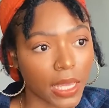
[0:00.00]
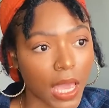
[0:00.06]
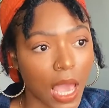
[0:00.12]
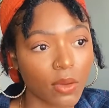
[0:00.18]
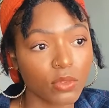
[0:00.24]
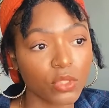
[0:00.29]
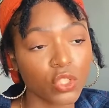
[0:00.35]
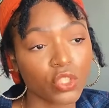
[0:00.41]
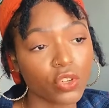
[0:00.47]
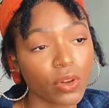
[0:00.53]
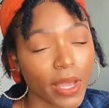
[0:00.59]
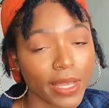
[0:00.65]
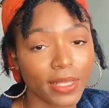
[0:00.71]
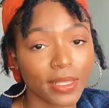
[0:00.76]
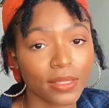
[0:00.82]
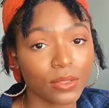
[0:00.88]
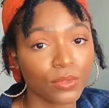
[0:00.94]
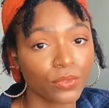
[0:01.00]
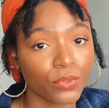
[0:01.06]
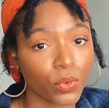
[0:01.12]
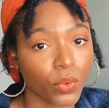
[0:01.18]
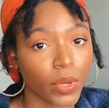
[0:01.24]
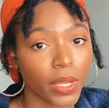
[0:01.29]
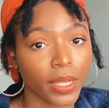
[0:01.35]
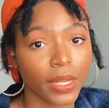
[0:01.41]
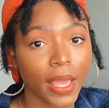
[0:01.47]
I was trying to
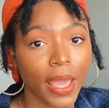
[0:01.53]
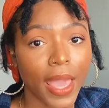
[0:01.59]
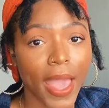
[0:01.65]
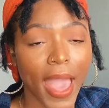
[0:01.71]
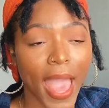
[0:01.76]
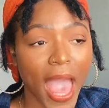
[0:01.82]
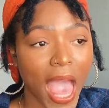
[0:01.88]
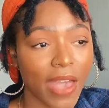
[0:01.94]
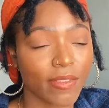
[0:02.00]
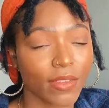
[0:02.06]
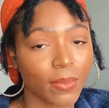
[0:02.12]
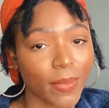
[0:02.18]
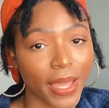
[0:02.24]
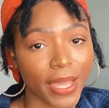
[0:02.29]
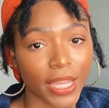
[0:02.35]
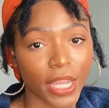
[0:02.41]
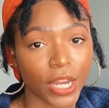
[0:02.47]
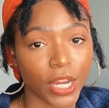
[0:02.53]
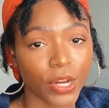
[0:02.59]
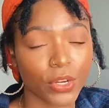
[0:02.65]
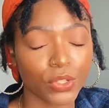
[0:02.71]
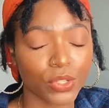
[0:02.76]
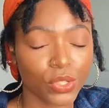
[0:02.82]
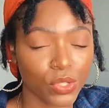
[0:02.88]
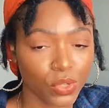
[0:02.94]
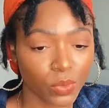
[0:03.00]
avoid having my hair
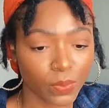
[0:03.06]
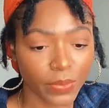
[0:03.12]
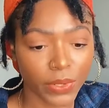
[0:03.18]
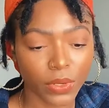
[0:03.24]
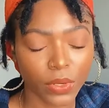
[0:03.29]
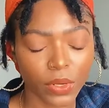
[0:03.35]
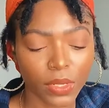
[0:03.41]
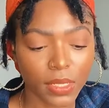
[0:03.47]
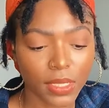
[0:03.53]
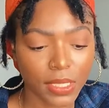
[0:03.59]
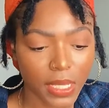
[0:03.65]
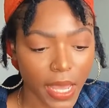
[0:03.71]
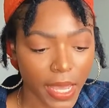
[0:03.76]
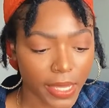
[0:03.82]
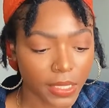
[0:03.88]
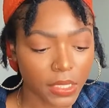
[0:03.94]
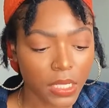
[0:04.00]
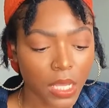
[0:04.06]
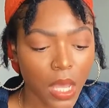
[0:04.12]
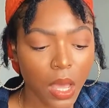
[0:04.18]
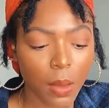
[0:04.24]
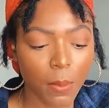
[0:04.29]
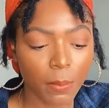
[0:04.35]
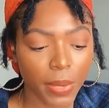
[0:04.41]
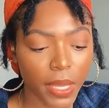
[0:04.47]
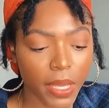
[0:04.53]
super tight,
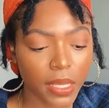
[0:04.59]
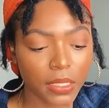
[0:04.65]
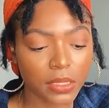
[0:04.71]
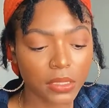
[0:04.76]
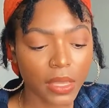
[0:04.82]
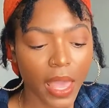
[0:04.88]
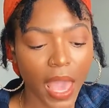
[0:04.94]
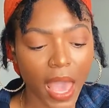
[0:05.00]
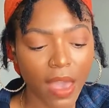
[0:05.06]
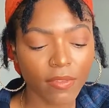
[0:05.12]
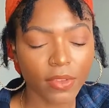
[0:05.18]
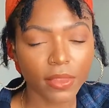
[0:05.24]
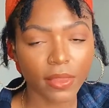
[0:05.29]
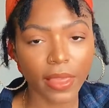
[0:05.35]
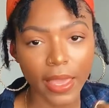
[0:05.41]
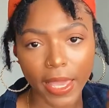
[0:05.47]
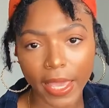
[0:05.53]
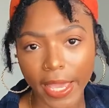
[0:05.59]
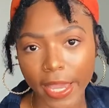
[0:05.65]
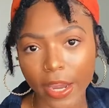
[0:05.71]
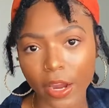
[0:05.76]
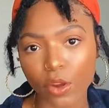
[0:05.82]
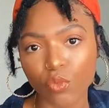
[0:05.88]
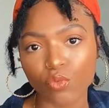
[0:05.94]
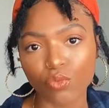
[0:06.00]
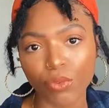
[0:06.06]
but having the
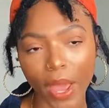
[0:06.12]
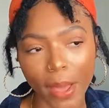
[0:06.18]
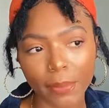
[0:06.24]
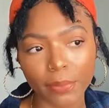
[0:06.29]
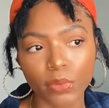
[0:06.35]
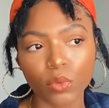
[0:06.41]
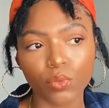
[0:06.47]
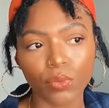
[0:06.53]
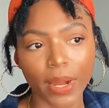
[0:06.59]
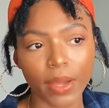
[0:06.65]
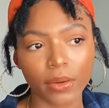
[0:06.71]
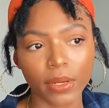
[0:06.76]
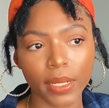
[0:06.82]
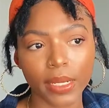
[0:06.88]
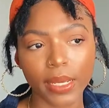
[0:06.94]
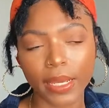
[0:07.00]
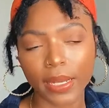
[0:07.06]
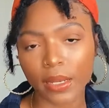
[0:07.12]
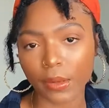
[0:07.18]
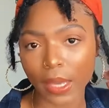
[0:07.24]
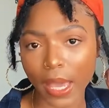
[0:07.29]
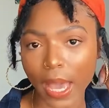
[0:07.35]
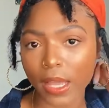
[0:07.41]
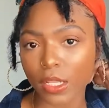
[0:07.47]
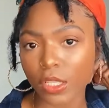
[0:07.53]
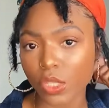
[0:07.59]
hair wrapped around it and it
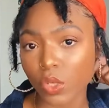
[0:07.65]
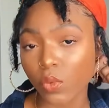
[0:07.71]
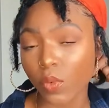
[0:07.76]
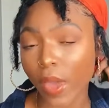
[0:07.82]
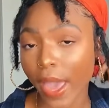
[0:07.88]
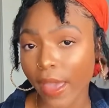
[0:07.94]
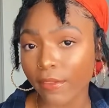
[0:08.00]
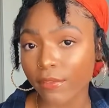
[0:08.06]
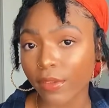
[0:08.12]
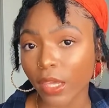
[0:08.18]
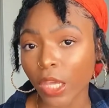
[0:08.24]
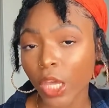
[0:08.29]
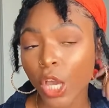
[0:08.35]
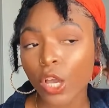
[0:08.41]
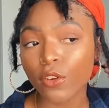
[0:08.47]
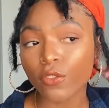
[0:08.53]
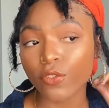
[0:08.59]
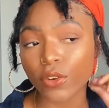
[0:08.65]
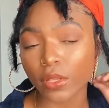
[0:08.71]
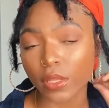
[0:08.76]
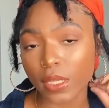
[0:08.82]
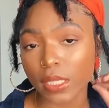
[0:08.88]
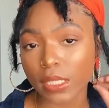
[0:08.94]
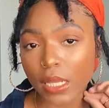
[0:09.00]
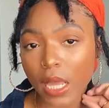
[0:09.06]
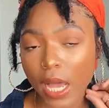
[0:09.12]
got too heavy for
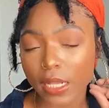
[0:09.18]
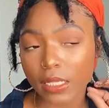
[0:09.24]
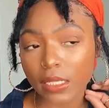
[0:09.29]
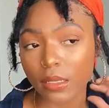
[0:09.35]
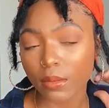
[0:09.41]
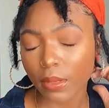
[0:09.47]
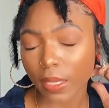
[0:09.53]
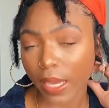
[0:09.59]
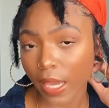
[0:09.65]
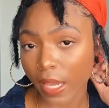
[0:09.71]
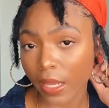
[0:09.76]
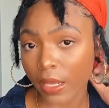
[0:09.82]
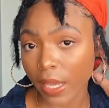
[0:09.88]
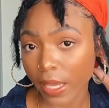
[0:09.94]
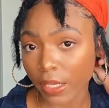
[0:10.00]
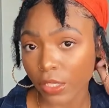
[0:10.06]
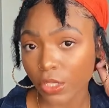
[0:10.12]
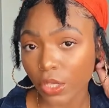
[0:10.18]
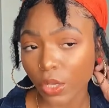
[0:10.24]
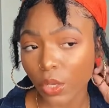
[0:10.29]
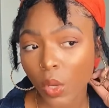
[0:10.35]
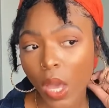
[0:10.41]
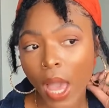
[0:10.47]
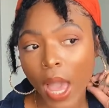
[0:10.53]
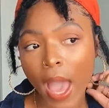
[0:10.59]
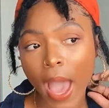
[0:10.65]
this lock to
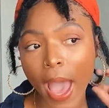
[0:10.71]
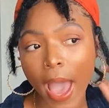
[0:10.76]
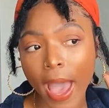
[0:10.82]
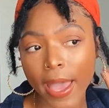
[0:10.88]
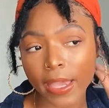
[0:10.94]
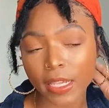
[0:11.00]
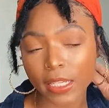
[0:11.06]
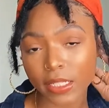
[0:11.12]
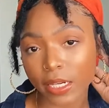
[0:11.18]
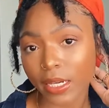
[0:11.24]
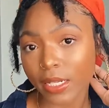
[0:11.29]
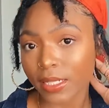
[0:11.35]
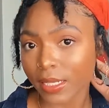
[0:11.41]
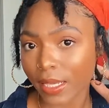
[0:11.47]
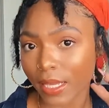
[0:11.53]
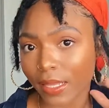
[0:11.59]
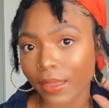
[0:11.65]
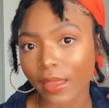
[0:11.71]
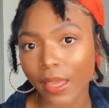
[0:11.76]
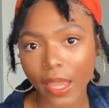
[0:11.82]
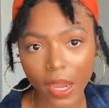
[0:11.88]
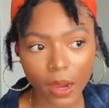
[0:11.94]
handle, I started to get the hair